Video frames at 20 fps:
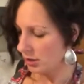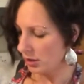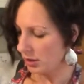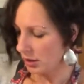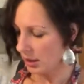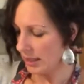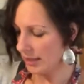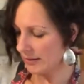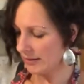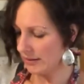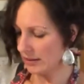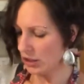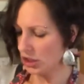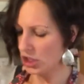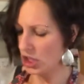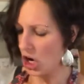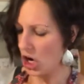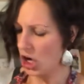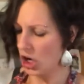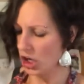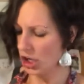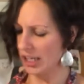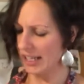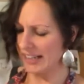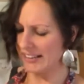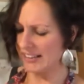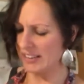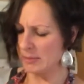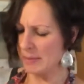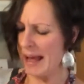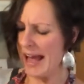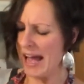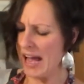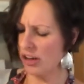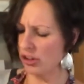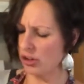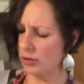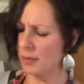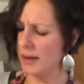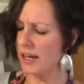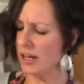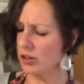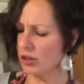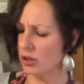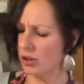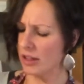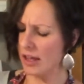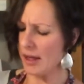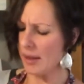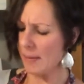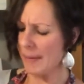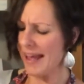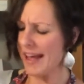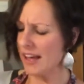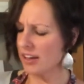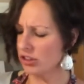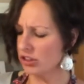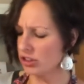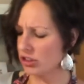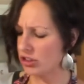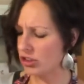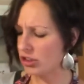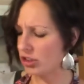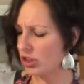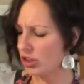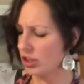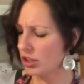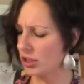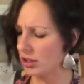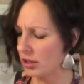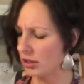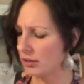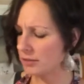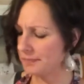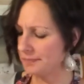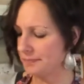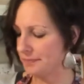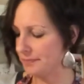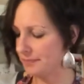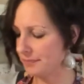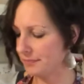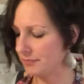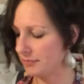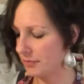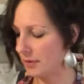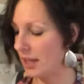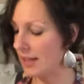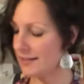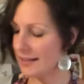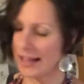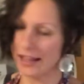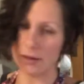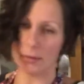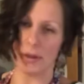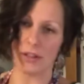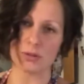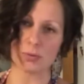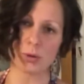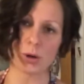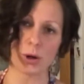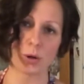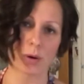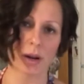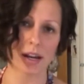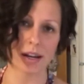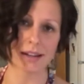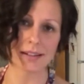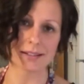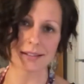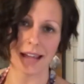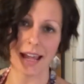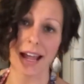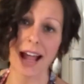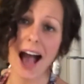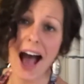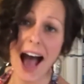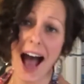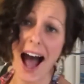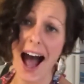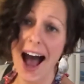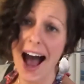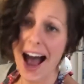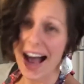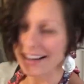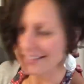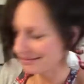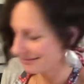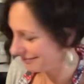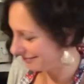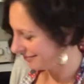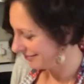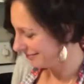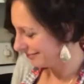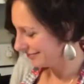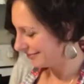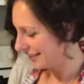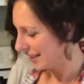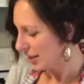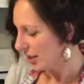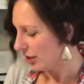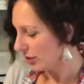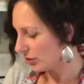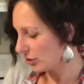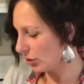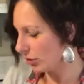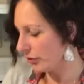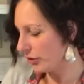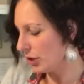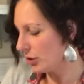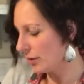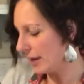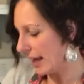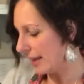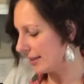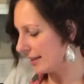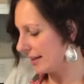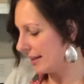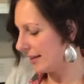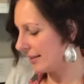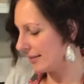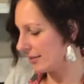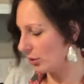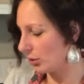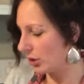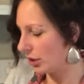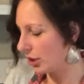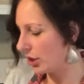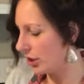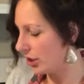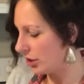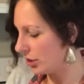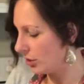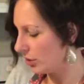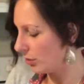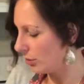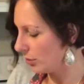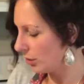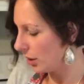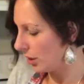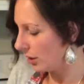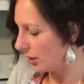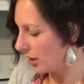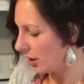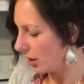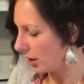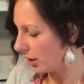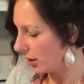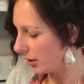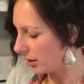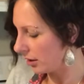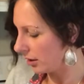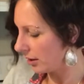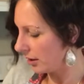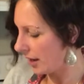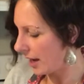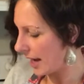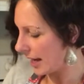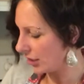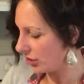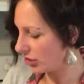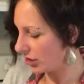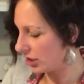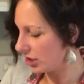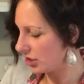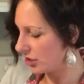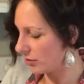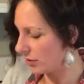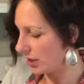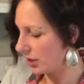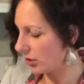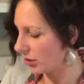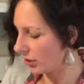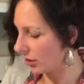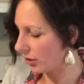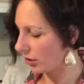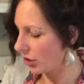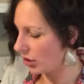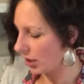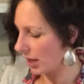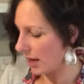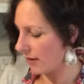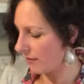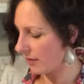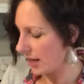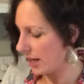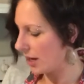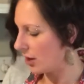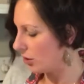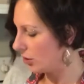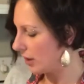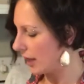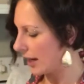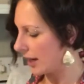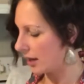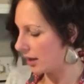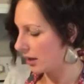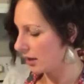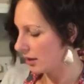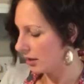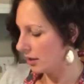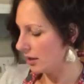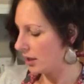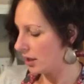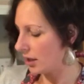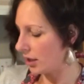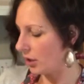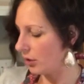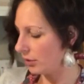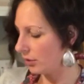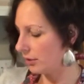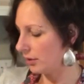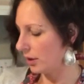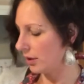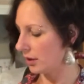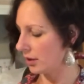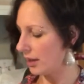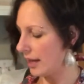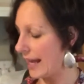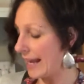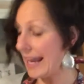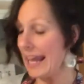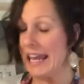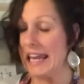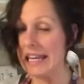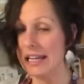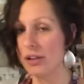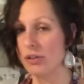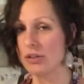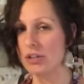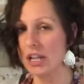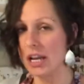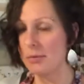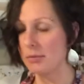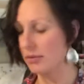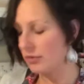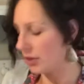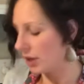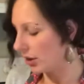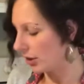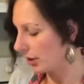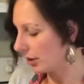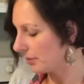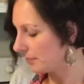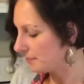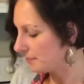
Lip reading: It's a garlic smash. We do the mash. It's Halloween tomorrow. What can I say? So if you get this, or you are actually doing your cooking video, like, you know, at any other time of year,